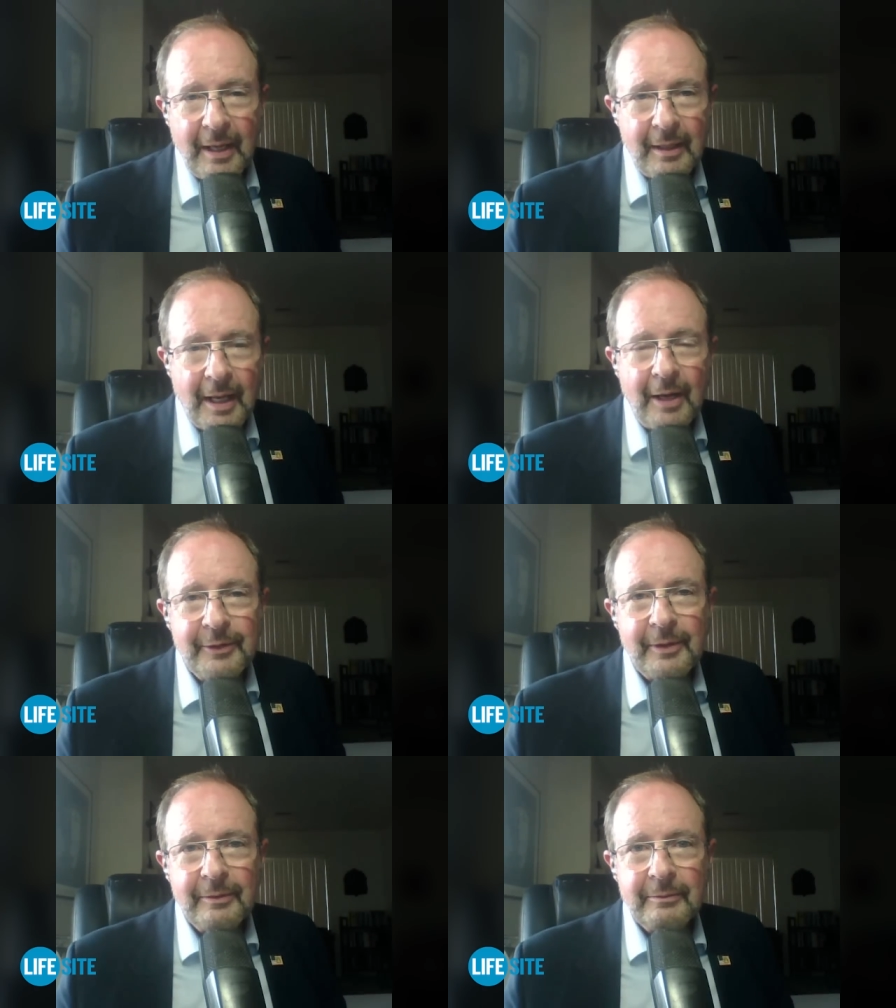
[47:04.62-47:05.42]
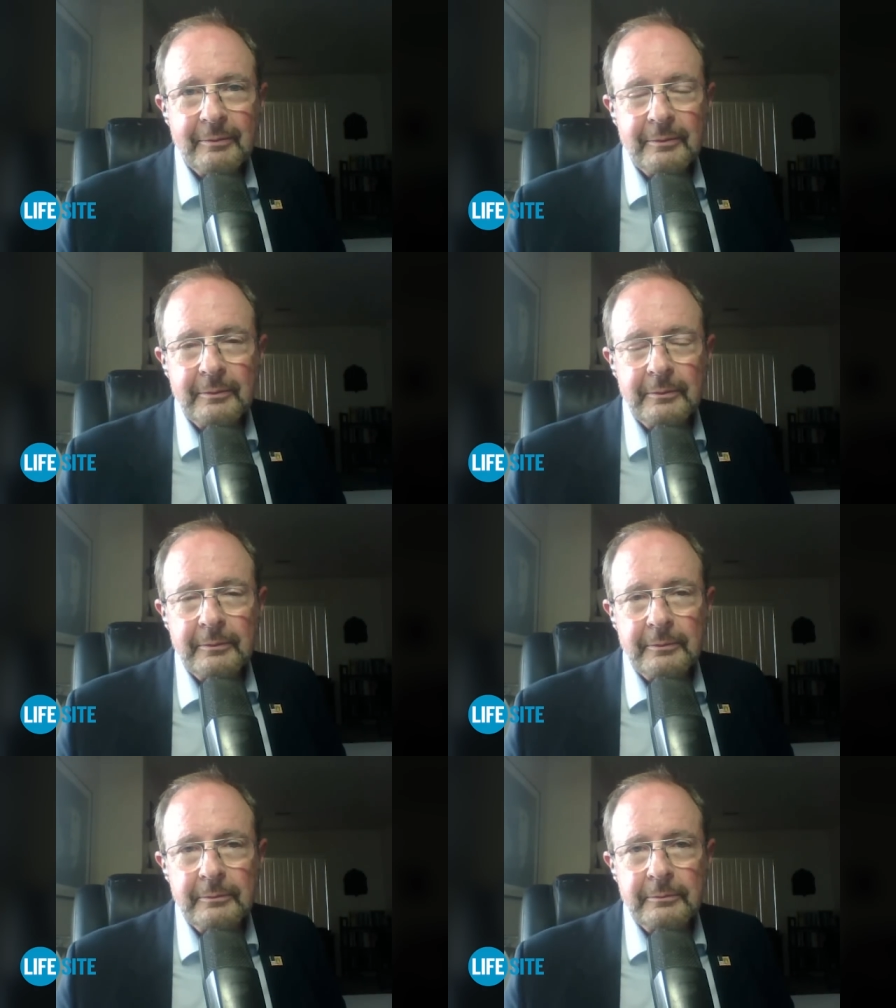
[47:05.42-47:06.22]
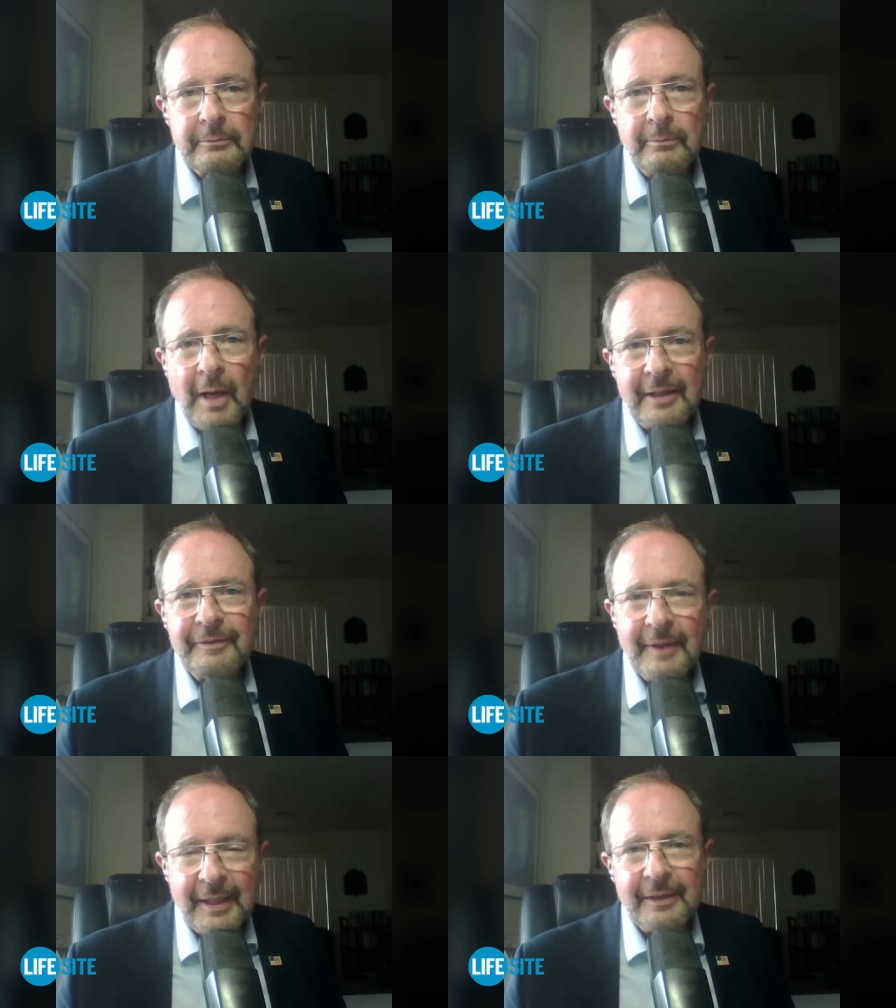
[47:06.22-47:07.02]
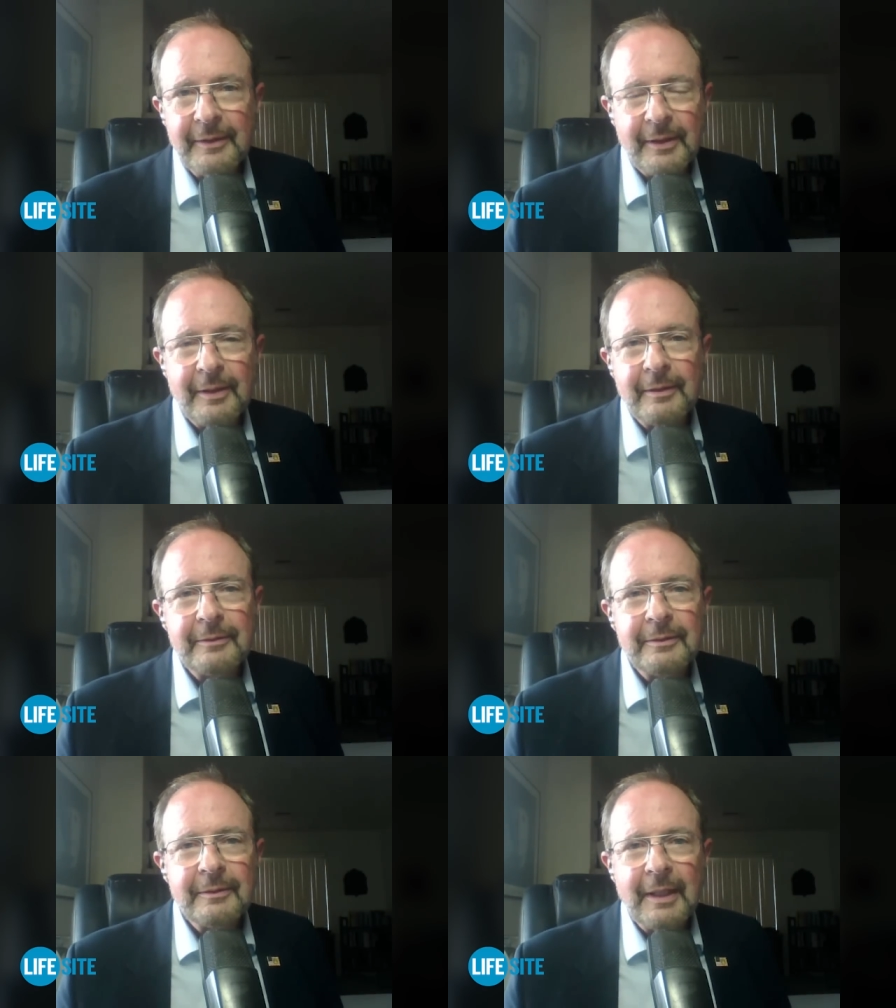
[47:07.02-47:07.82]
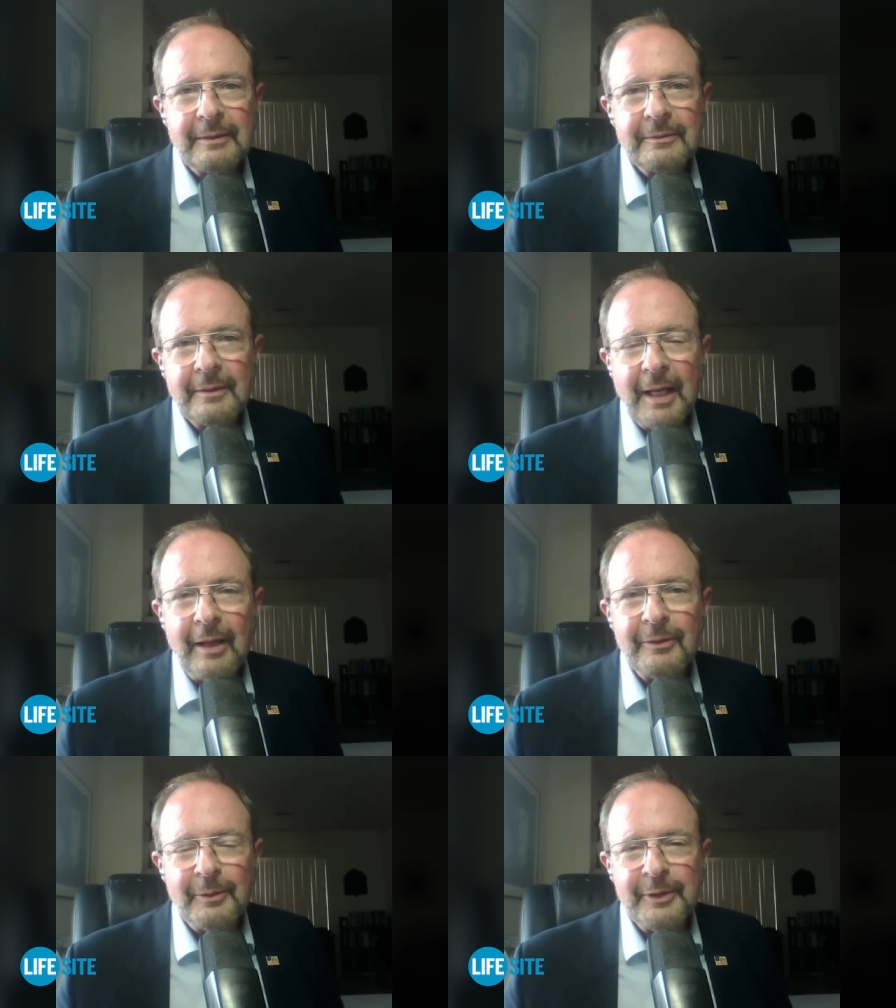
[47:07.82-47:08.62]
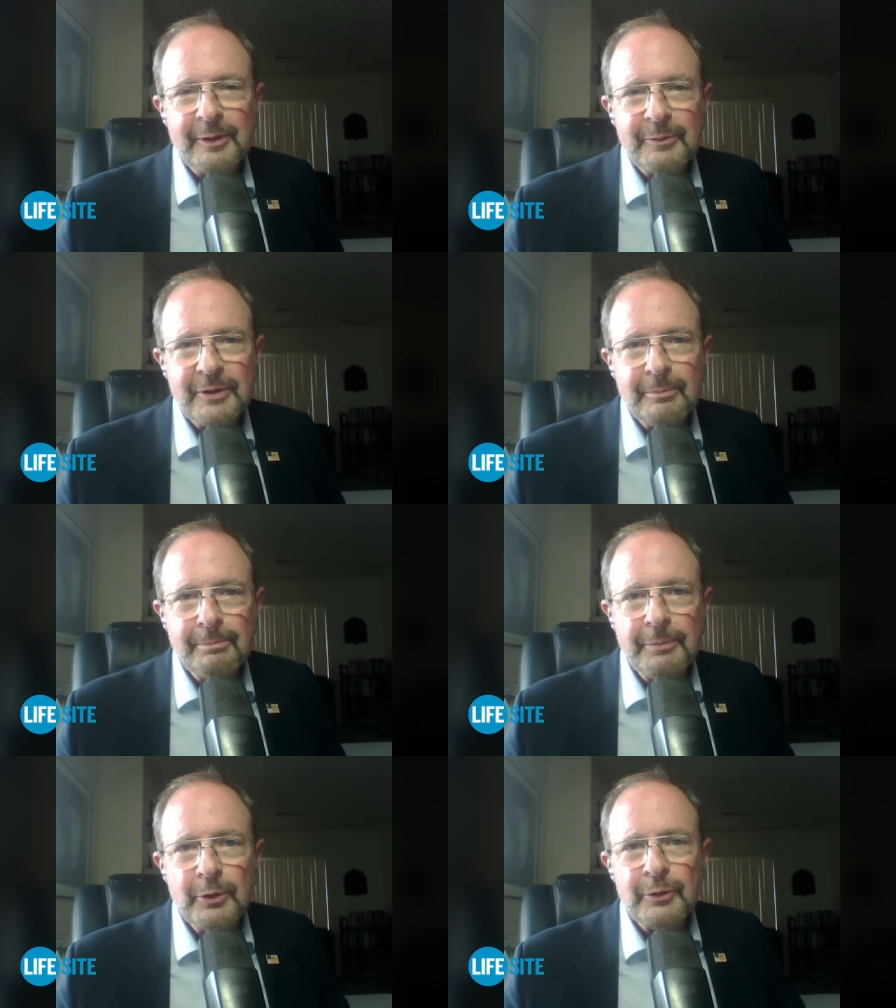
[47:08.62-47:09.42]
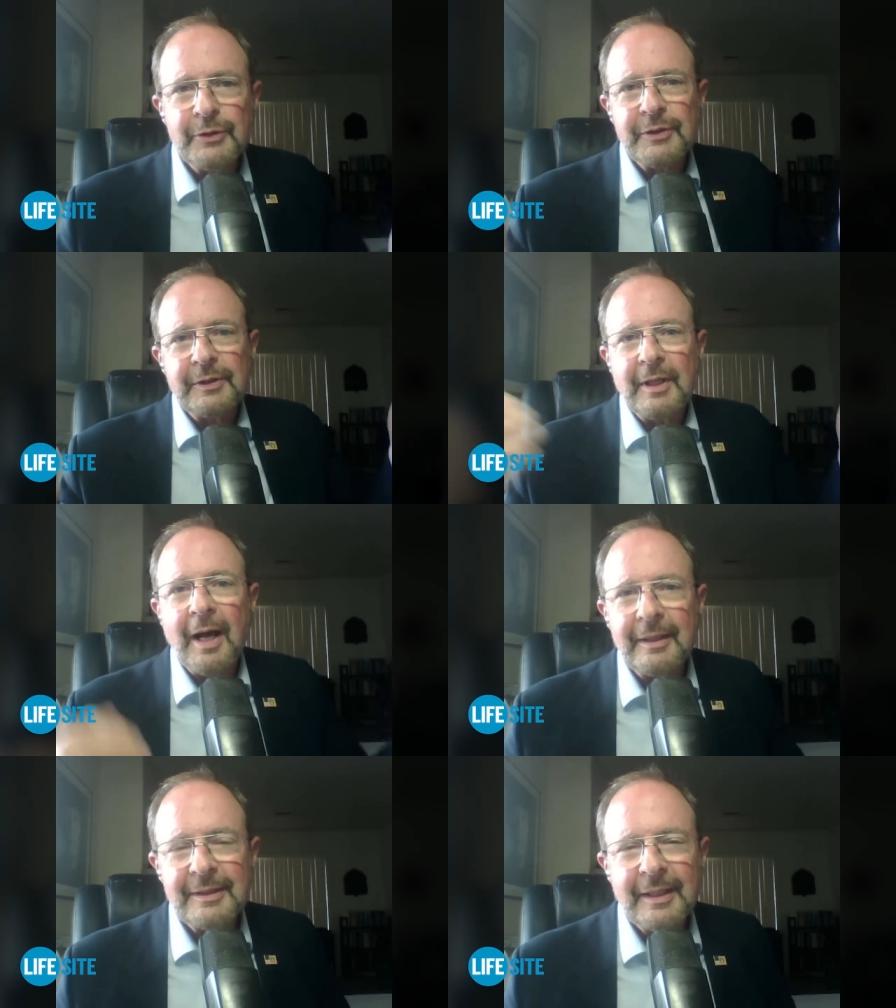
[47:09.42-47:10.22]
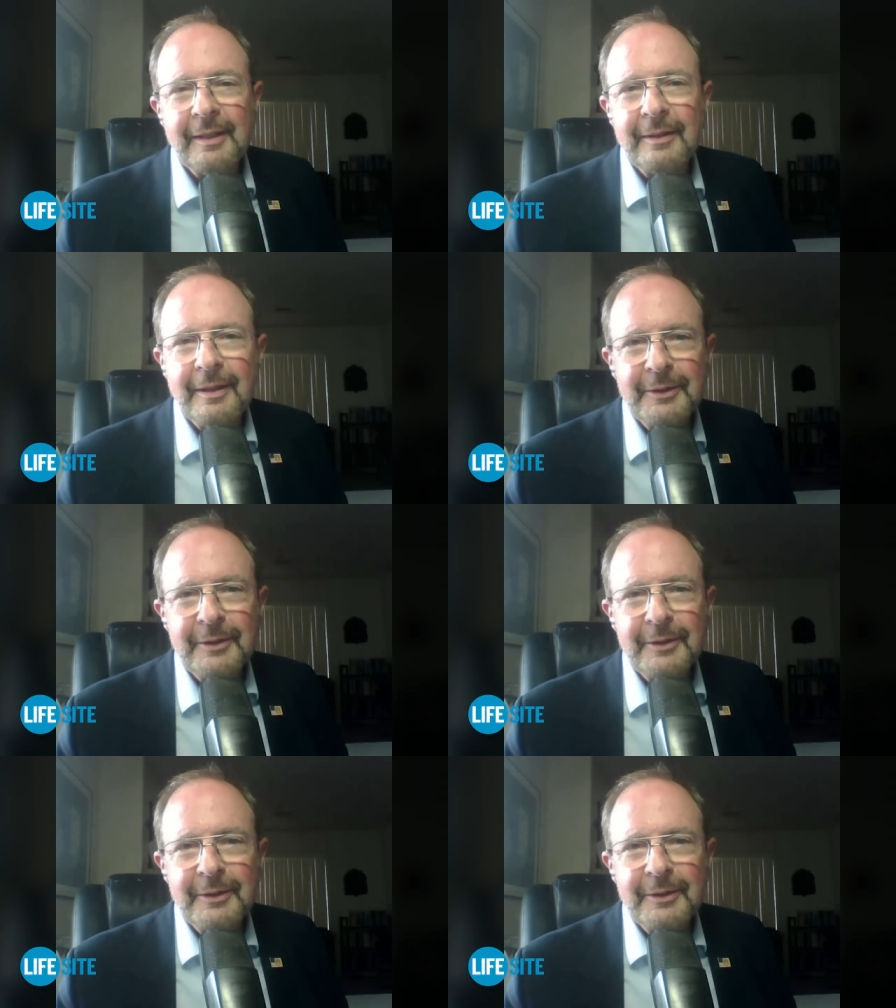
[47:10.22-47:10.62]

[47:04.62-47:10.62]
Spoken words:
how they're modifying their algorithm to boost content on